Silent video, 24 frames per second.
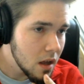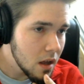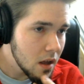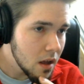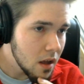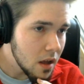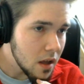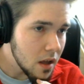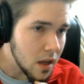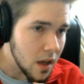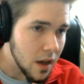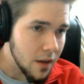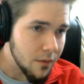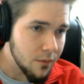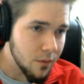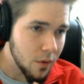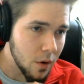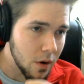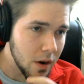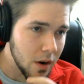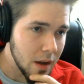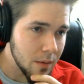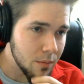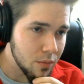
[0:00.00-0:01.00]
Yeah,
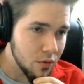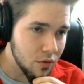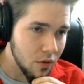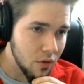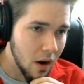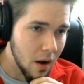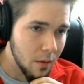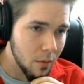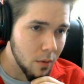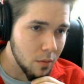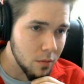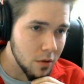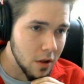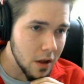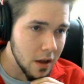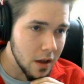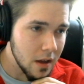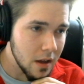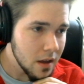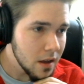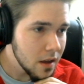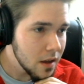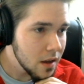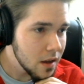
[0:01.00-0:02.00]
Infernape probably.
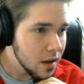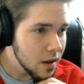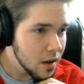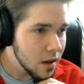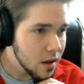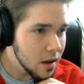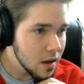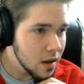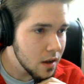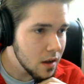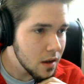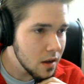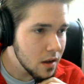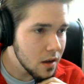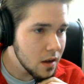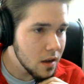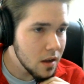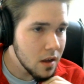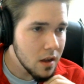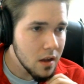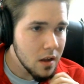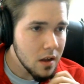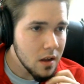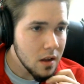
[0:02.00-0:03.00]

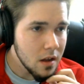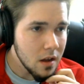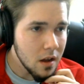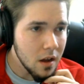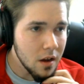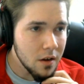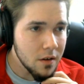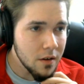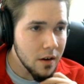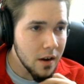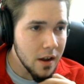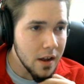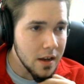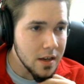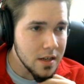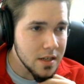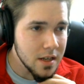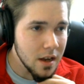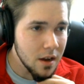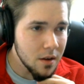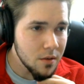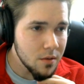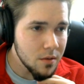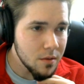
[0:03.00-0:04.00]
Alright,
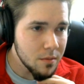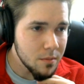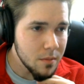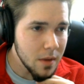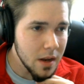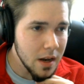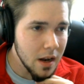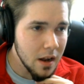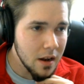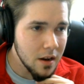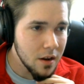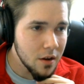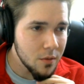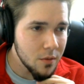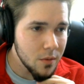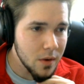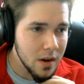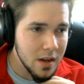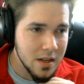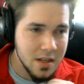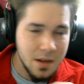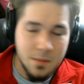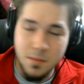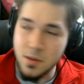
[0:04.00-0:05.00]
so me not knowing what
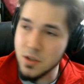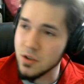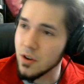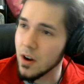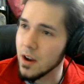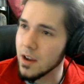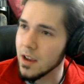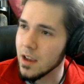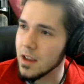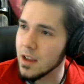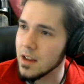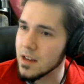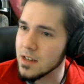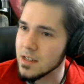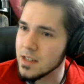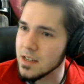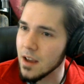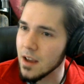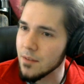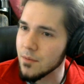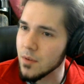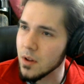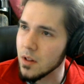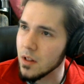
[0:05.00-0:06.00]
a Zebstrika is
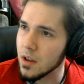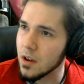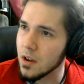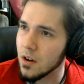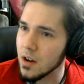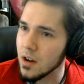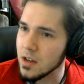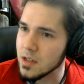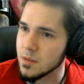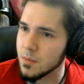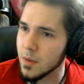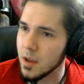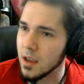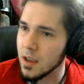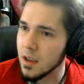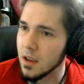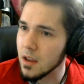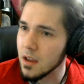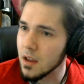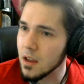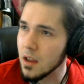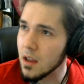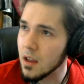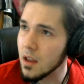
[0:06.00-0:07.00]
definitely cost me.
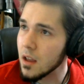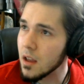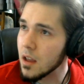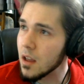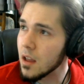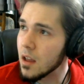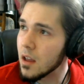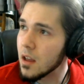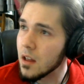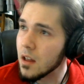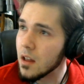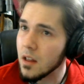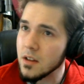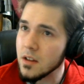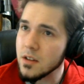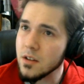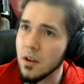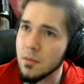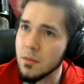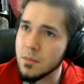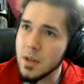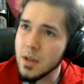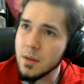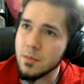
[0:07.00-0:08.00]
Let's
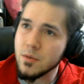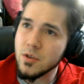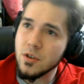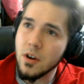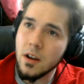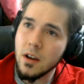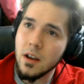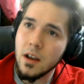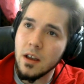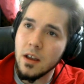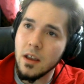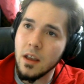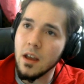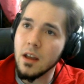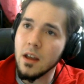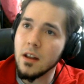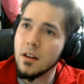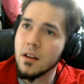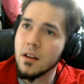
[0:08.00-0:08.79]
look up Zebstrika again.